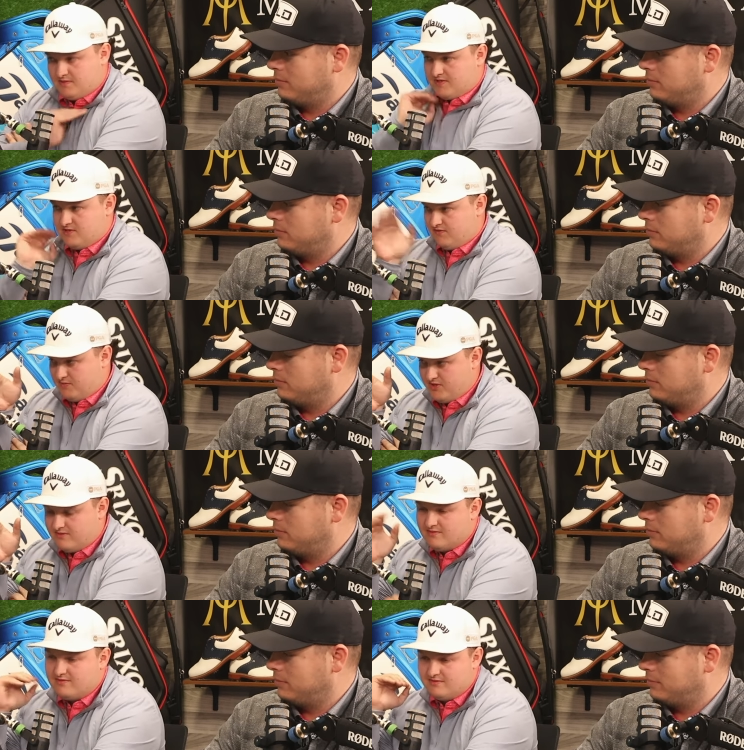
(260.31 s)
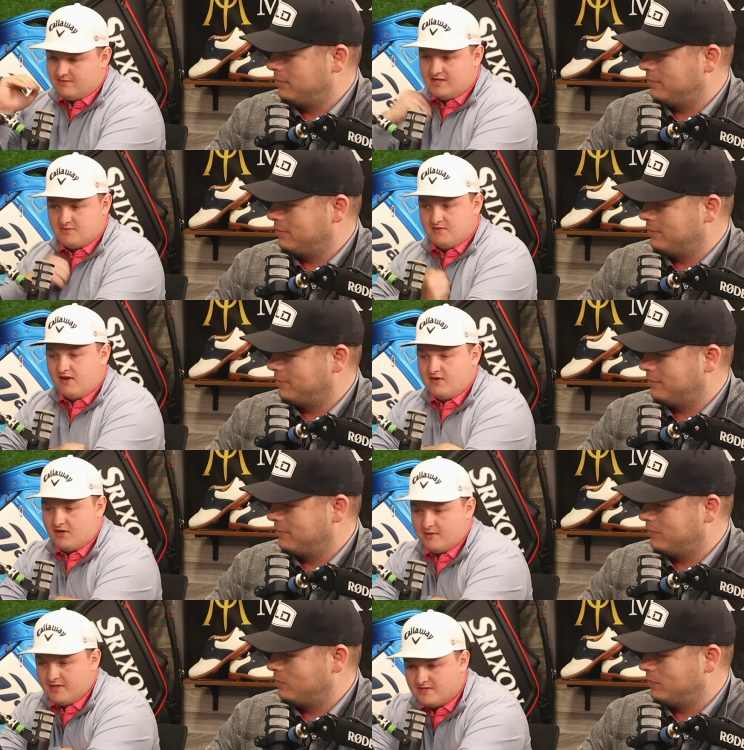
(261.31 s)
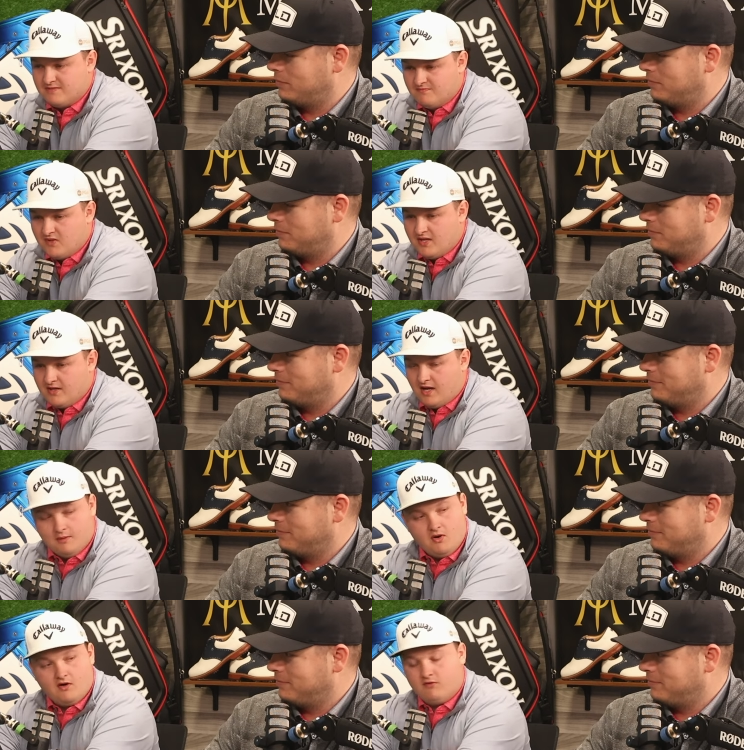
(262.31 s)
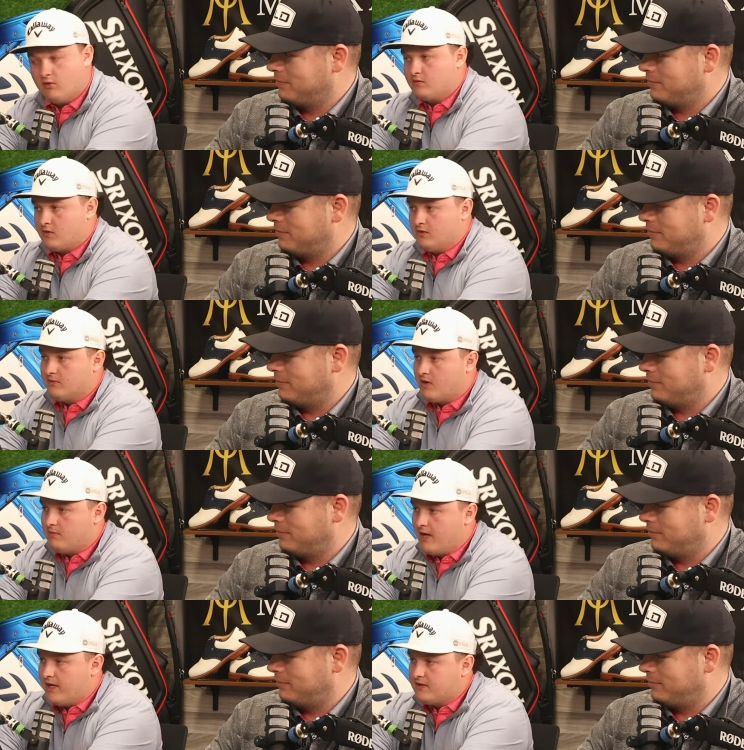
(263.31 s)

Speaker 1: especially from you, as we've gotten arguments. I'm all for rolling the ball